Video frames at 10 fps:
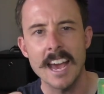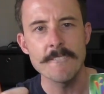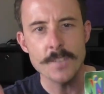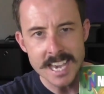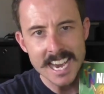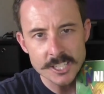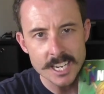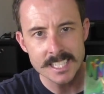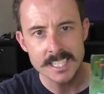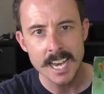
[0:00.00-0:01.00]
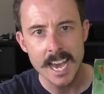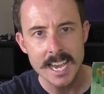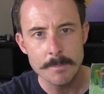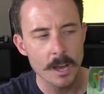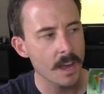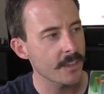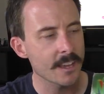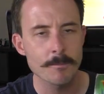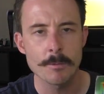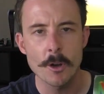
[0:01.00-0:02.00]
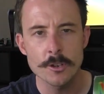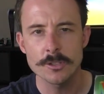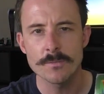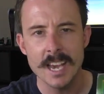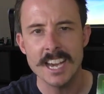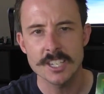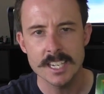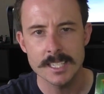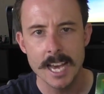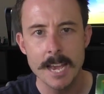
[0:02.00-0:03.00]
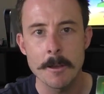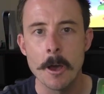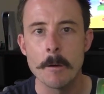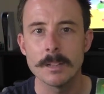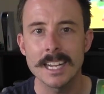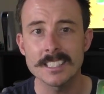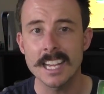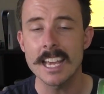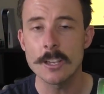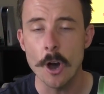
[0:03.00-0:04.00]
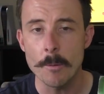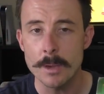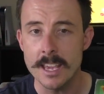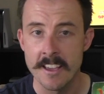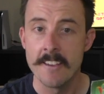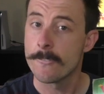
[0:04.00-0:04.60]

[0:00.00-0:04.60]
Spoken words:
a VHS tape, I think a promotional VHS tape, plus a copy,